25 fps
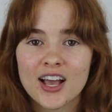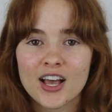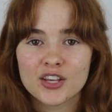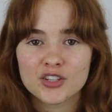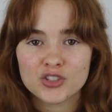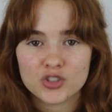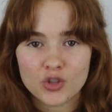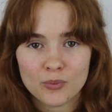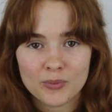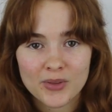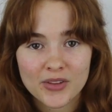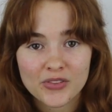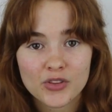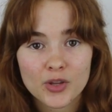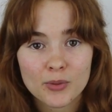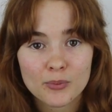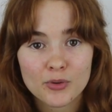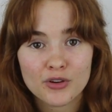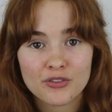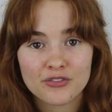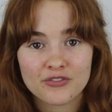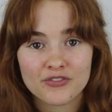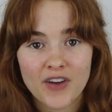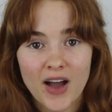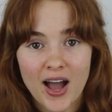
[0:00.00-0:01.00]
So myth
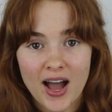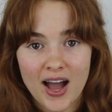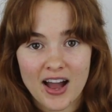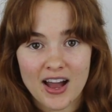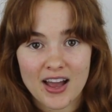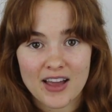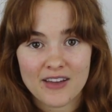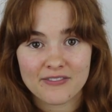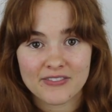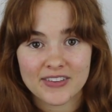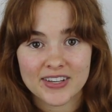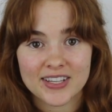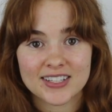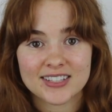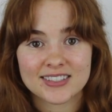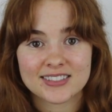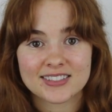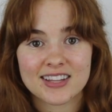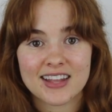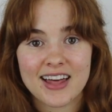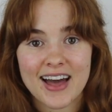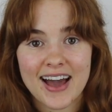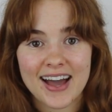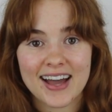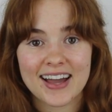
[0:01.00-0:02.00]
number five is
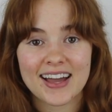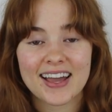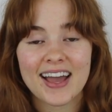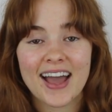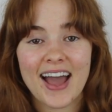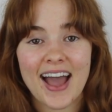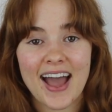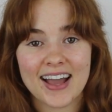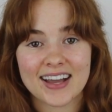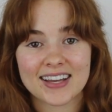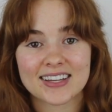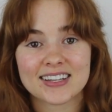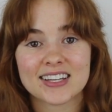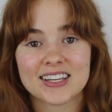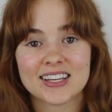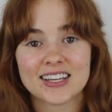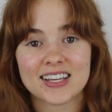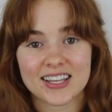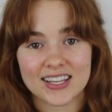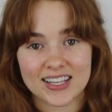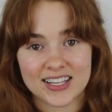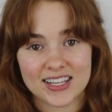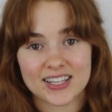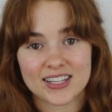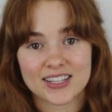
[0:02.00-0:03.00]
that
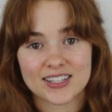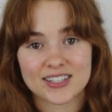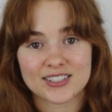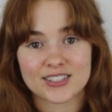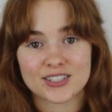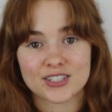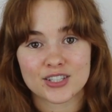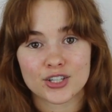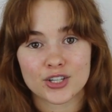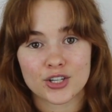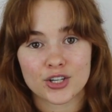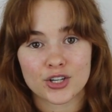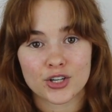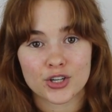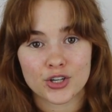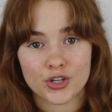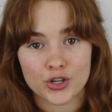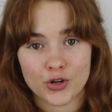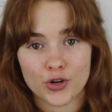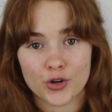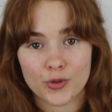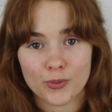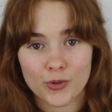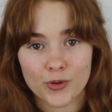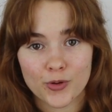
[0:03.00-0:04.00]
acne is
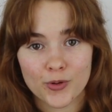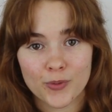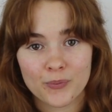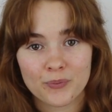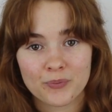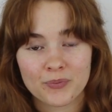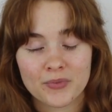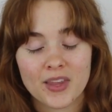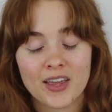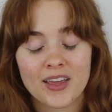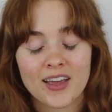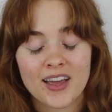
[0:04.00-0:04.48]
curable.